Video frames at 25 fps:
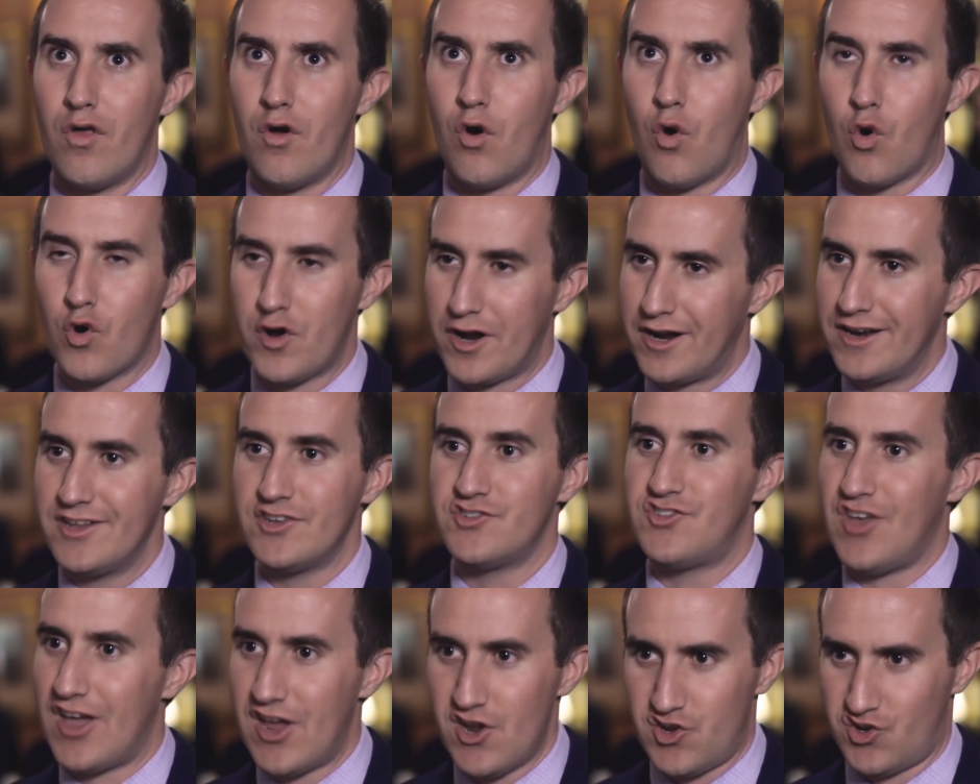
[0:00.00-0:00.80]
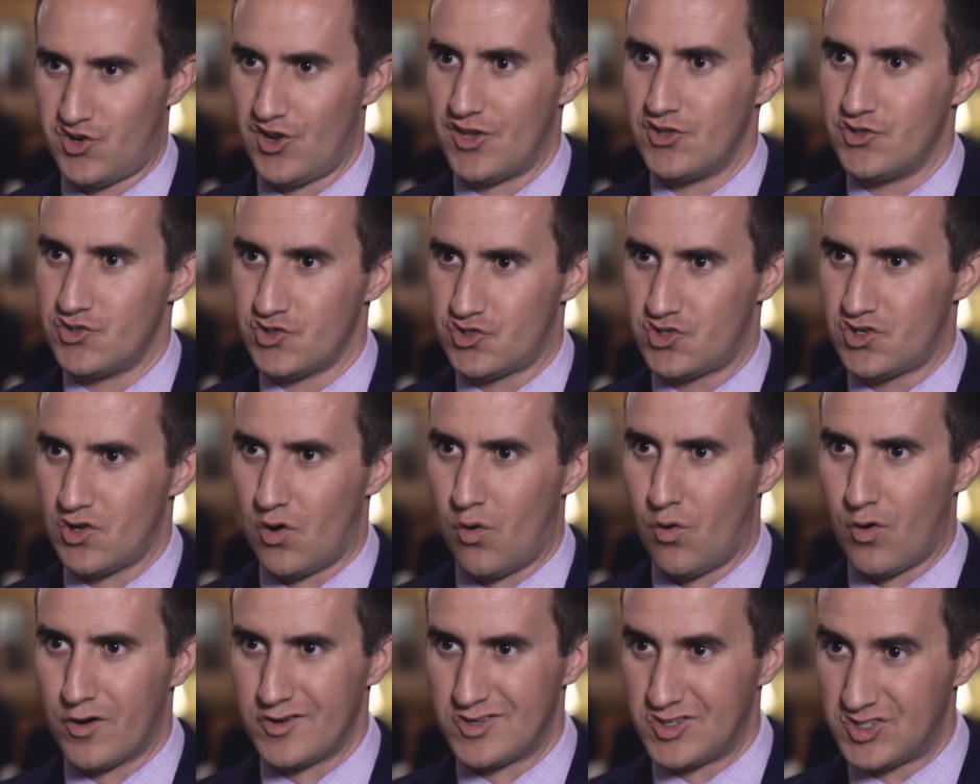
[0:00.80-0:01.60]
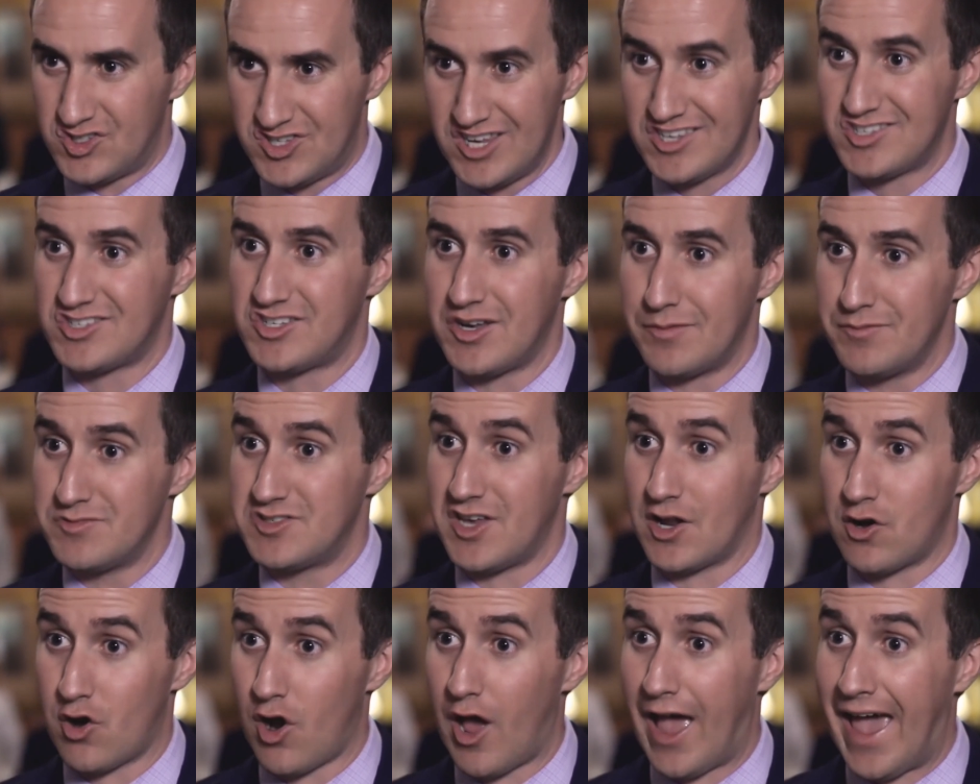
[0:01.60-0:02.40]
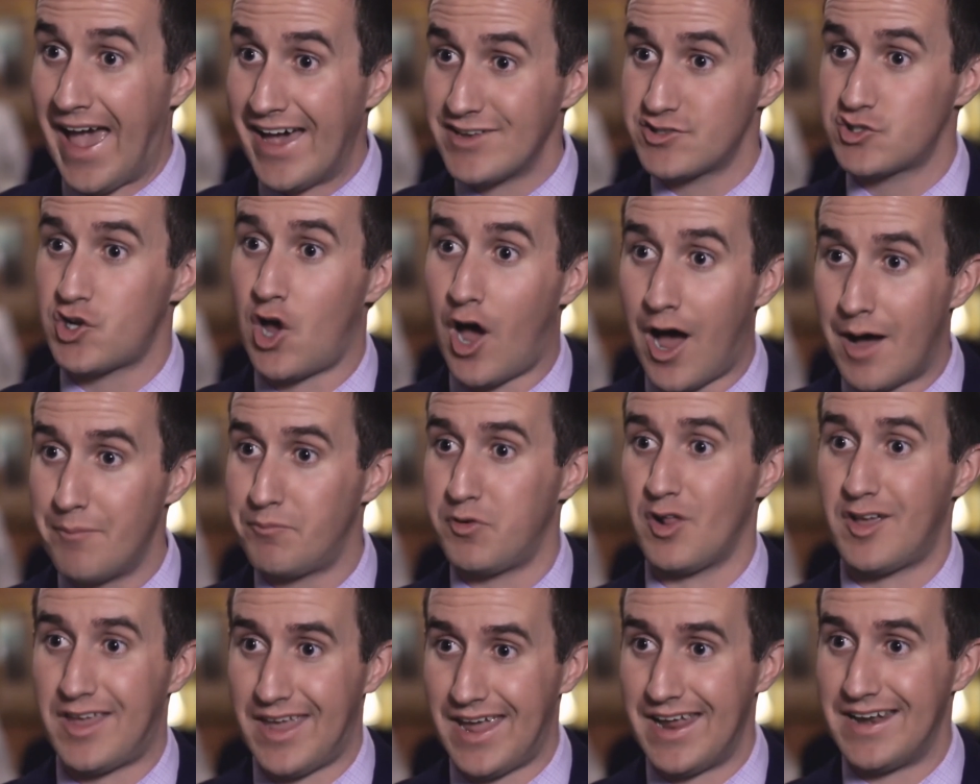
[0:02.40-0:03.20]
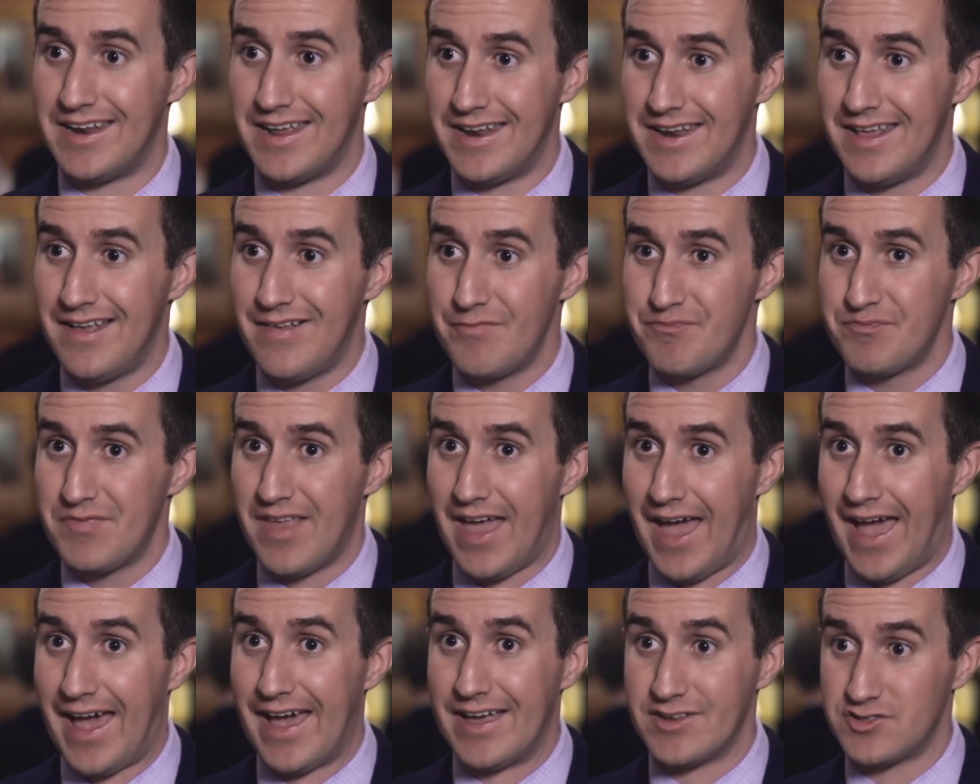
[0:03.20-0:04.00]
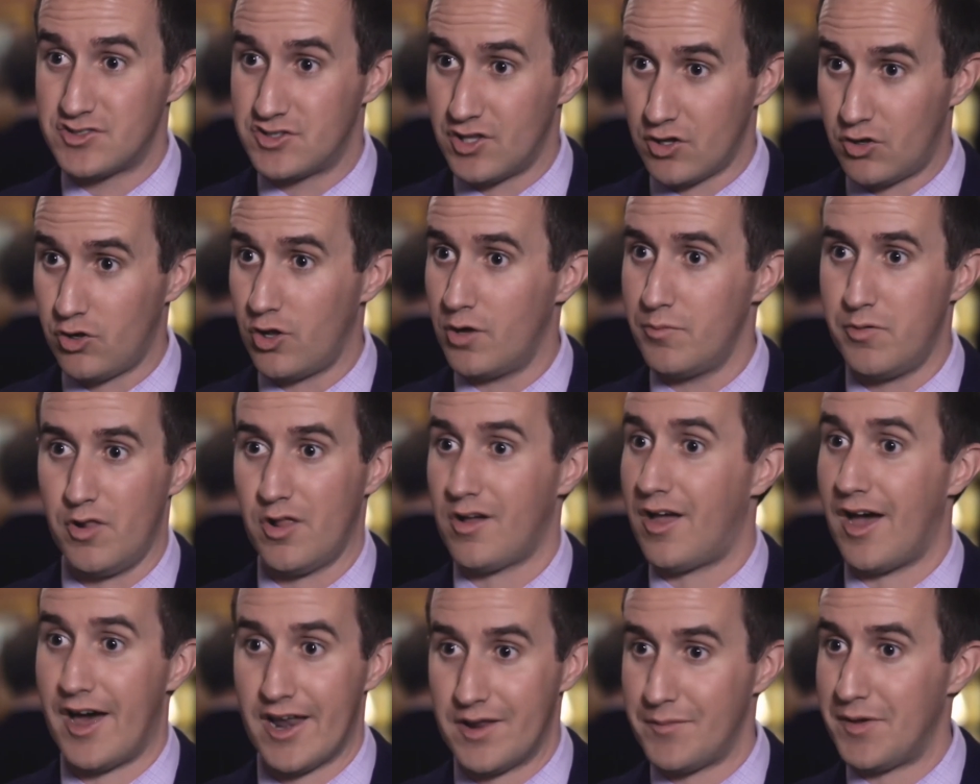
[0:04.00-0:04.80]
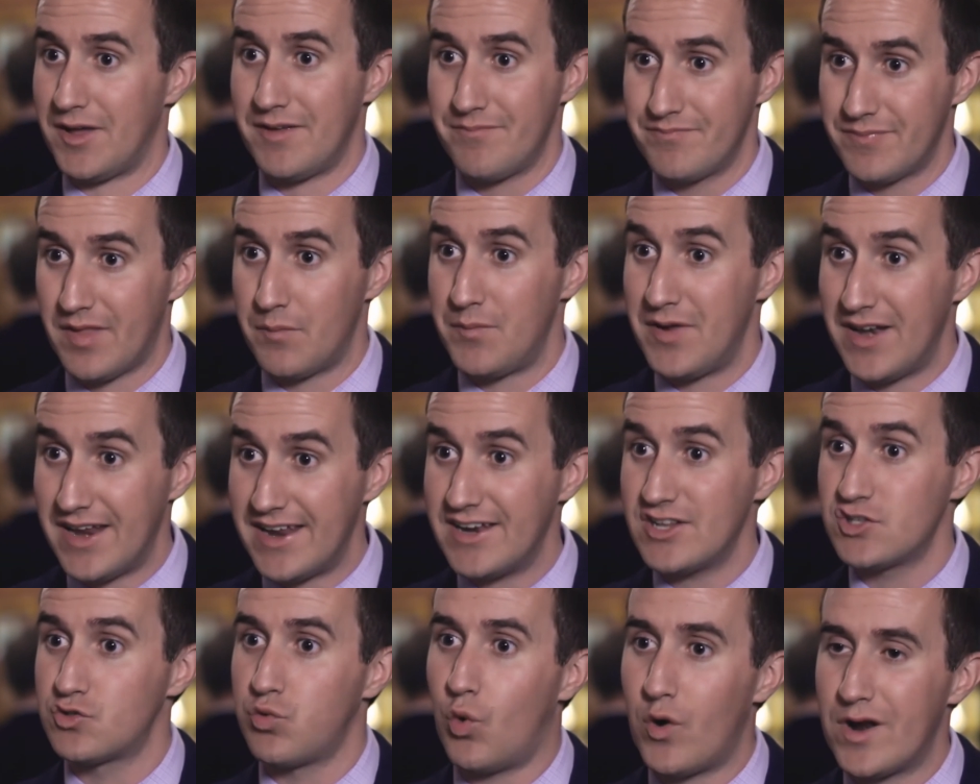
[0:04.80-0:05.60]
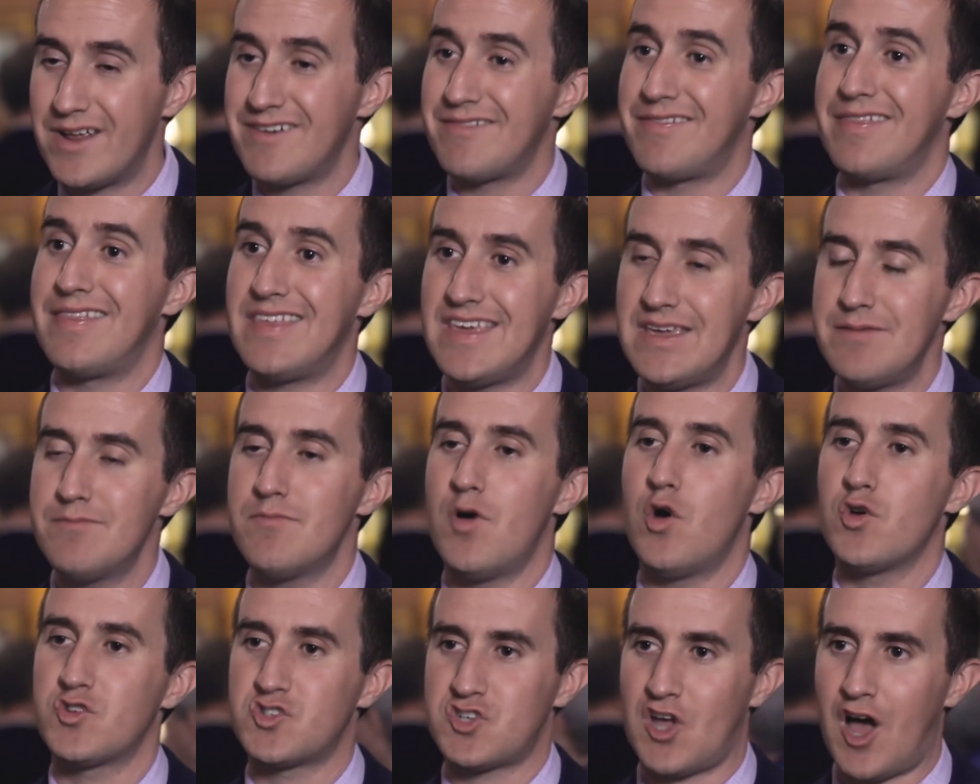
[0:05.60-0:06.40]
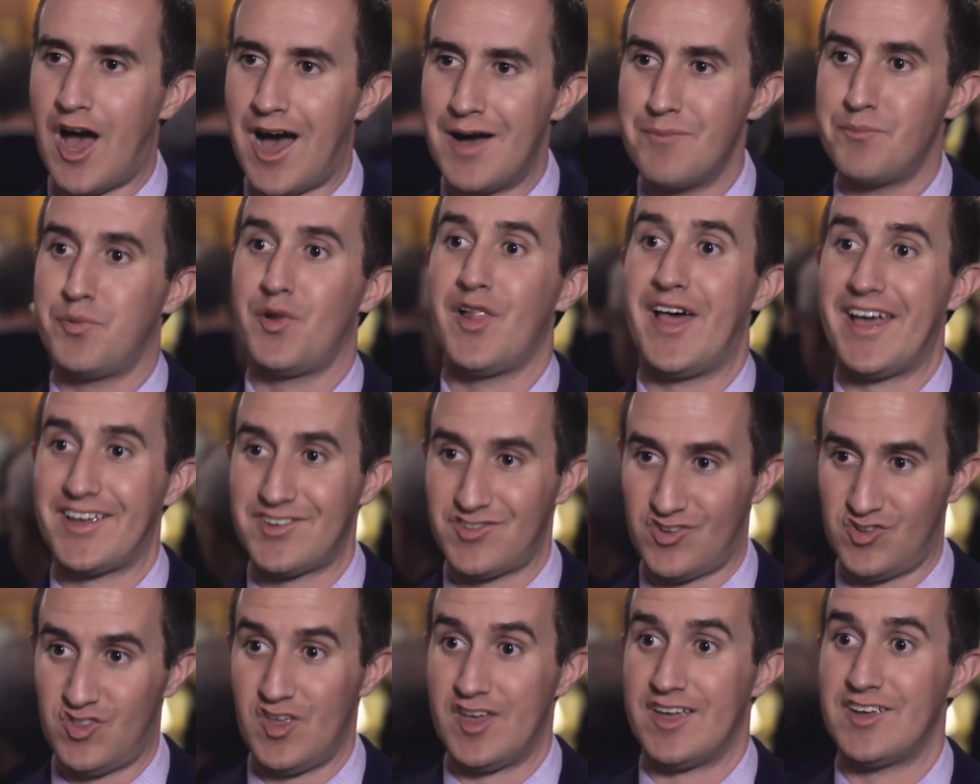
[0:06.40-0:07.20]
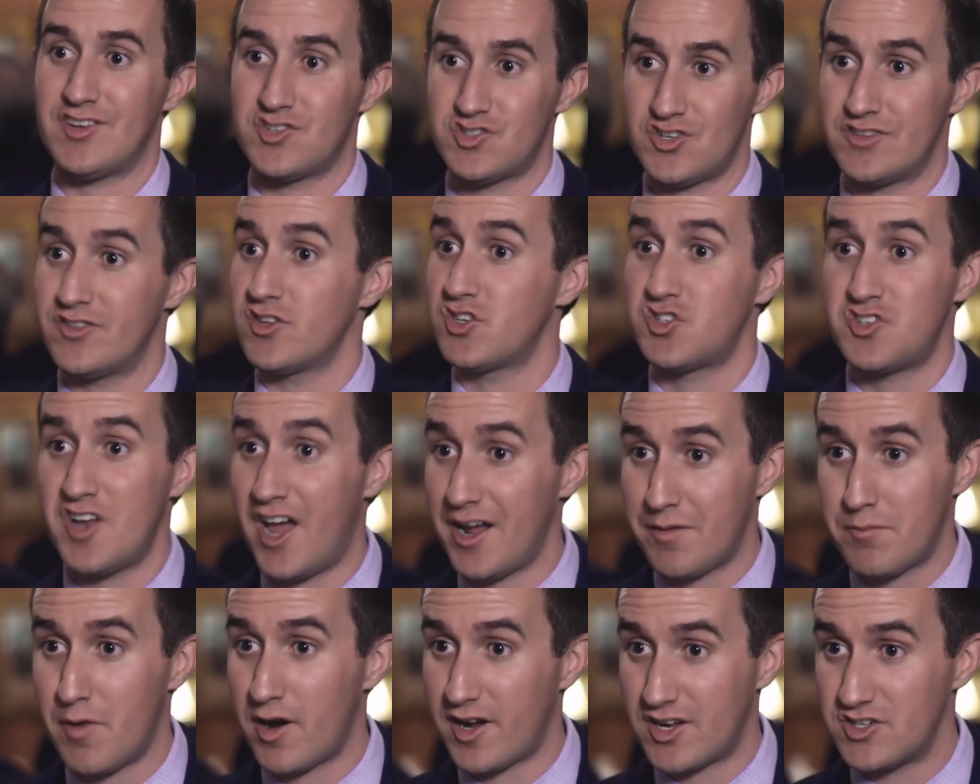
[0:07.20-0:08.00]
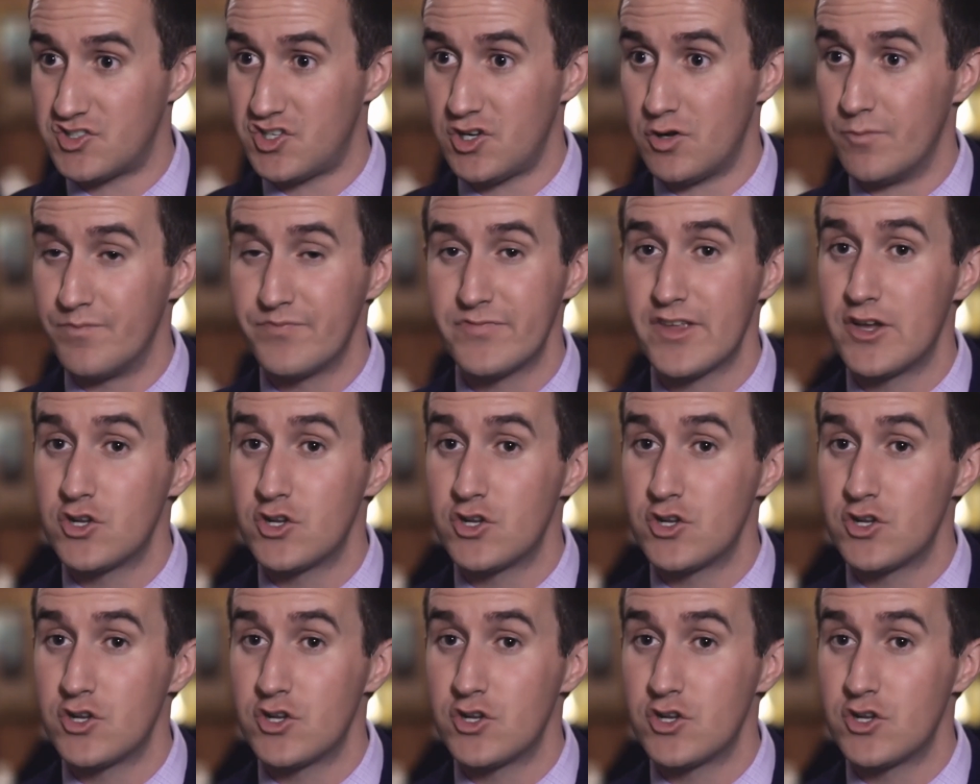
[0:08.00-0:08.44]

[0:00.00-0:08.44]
organizations or systems that are as complicated as the global economy. I mean, it is one of the most complex things, in the stock market too.